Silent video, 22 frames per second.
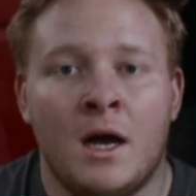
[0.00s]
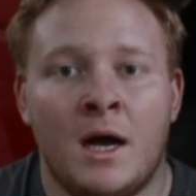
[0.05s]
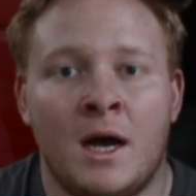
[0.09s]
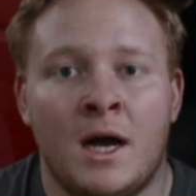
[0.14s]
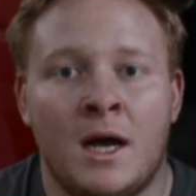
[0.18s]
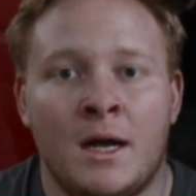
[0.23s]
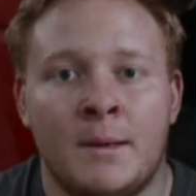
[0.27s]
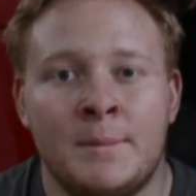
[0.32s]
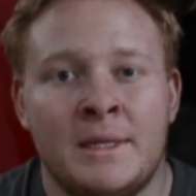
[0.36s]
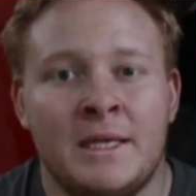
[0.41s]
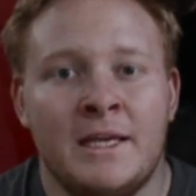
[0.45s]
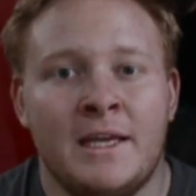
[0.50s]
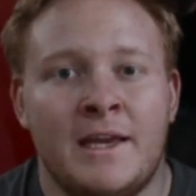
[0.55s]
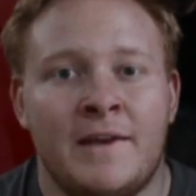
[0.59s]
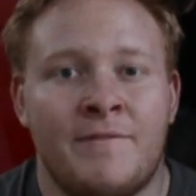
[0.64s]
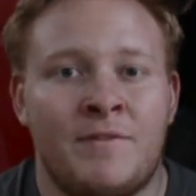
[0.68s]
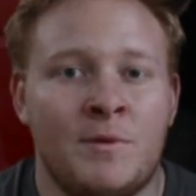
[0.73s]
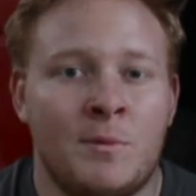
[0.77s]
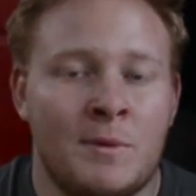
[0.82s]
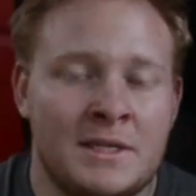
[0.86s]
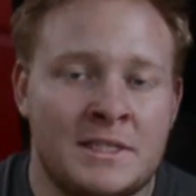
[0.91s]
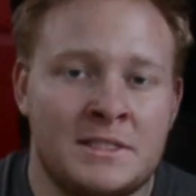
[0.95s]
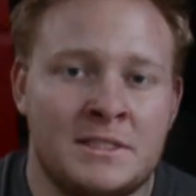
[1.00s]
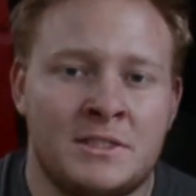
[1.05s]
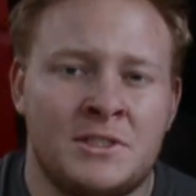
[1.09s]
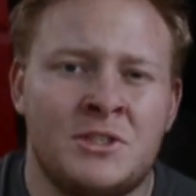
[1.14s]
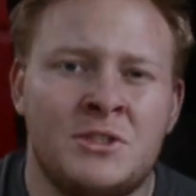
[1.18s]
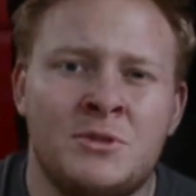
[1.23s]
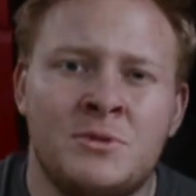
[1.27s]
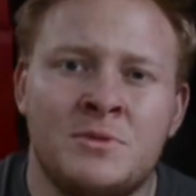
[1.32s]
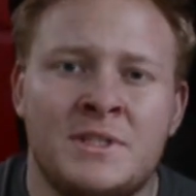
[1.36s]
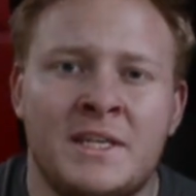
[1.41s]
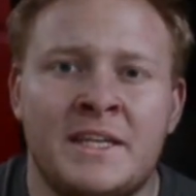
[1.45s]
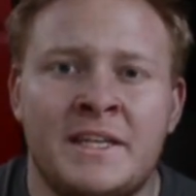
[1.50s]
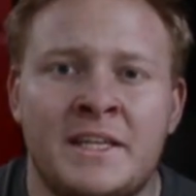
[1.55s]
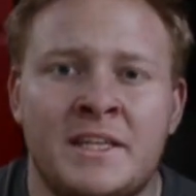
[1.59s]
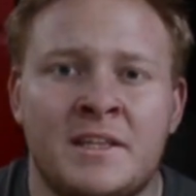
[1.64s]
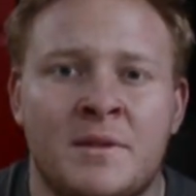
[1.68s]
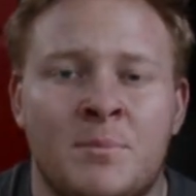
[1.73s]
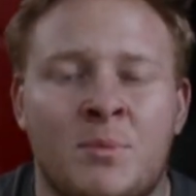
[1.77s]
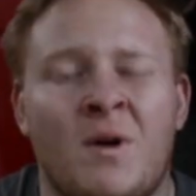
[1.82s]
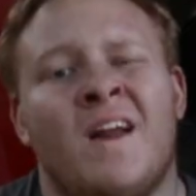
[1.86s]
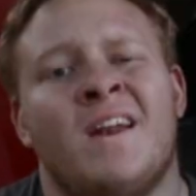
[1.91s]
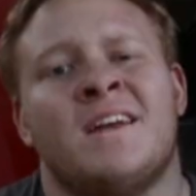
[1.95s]
Um, if you want to use any
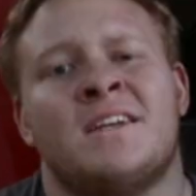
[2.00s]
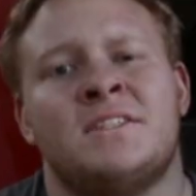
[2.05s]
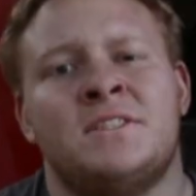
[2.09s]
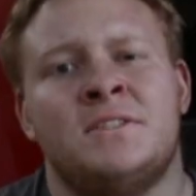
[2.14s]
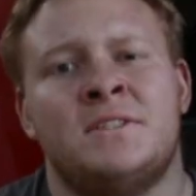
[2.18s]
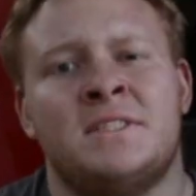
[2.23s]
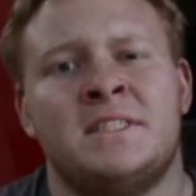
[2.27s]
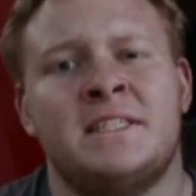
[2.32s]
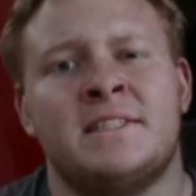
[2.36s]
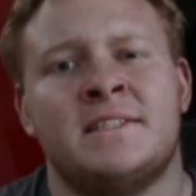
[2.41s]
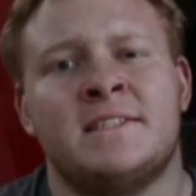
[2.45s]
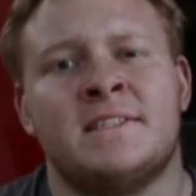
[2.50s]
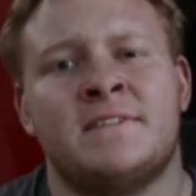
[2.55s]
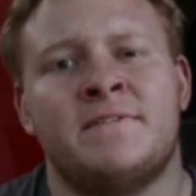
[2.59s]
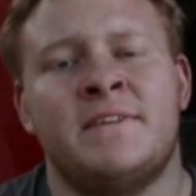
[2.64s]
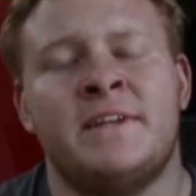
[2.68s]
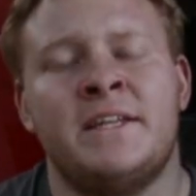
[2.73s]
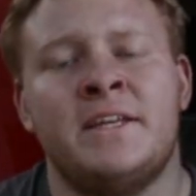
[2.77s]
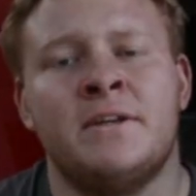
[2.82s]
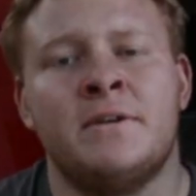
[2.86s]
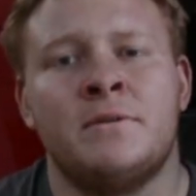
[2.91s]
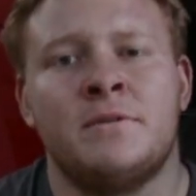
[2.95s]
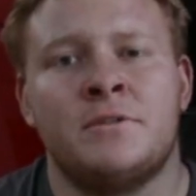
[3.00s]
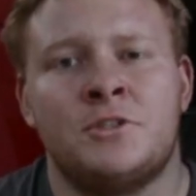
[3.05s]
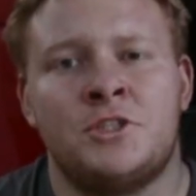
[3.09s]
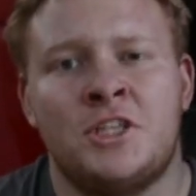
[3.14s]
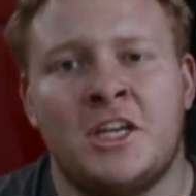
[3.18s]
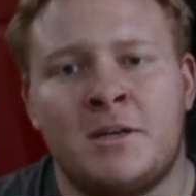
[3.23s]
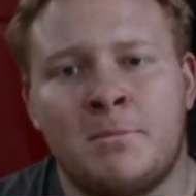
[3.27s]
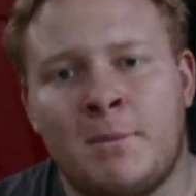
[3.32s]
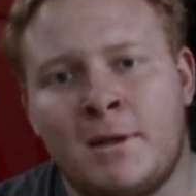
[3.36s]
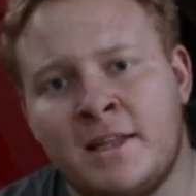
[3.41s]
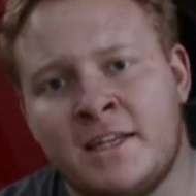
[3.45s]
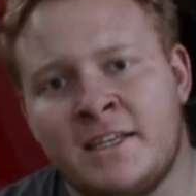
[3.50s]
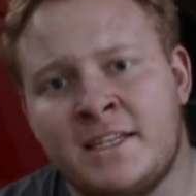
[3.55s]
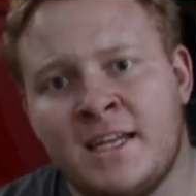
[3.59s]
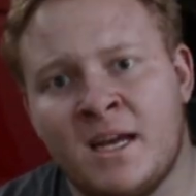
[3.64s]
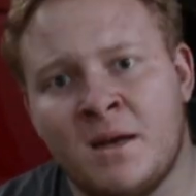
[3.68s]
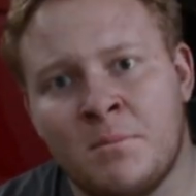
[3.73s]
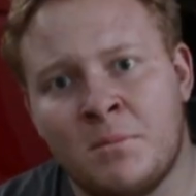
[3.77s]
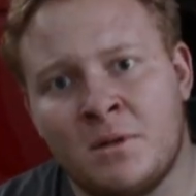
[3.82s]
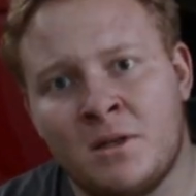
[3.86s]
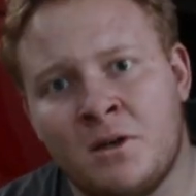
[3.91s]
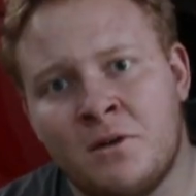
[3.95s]
of the products you see in this video, check my link
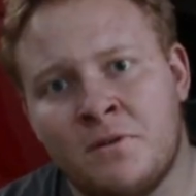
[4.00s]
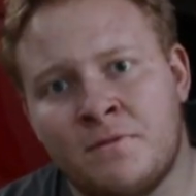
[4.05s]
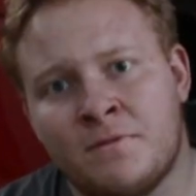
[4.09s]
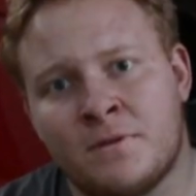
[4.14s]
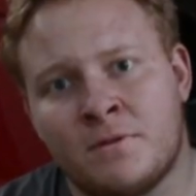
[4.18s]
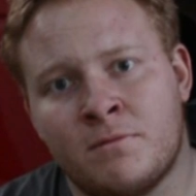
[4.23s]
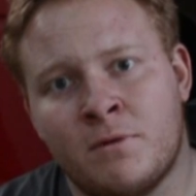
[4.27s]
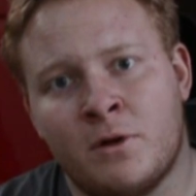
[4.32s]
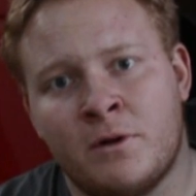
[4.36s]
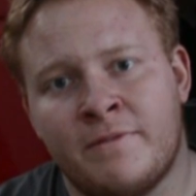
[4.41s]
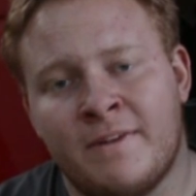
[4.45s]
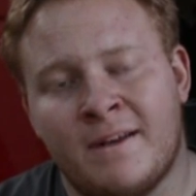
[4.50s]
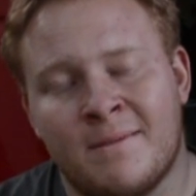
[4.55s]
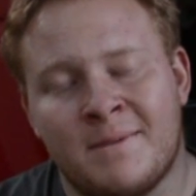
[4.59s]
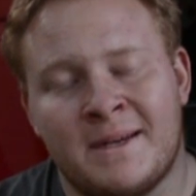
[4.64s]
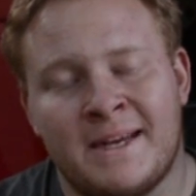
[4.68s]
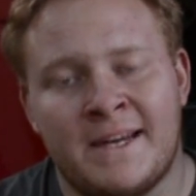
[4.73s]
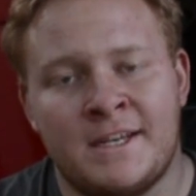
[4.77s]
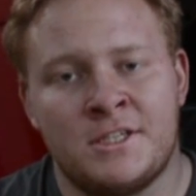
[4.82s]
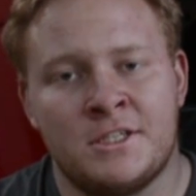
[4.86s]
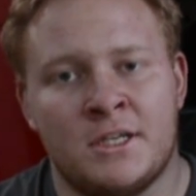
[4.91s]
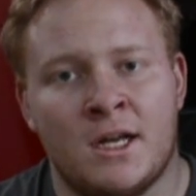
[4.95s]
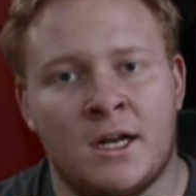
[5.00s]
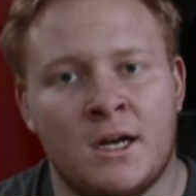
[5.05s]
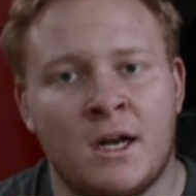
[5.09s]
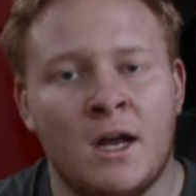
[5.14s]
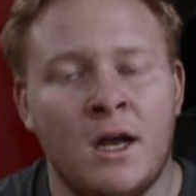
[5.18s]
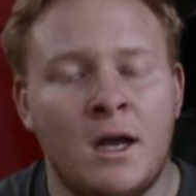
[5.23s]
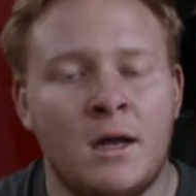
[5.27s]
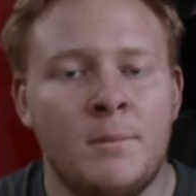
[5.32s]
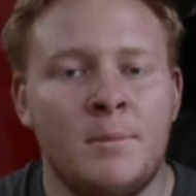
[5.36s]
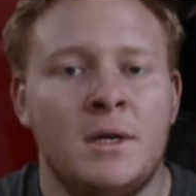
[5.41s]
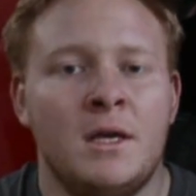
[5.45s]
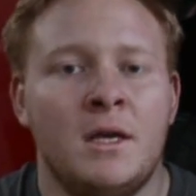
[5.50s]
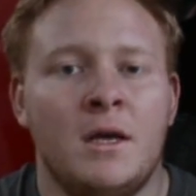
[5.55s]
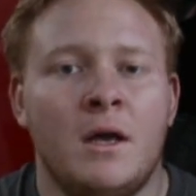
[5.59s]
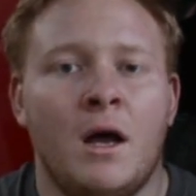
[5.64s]
down below for rohde fabrication dot com.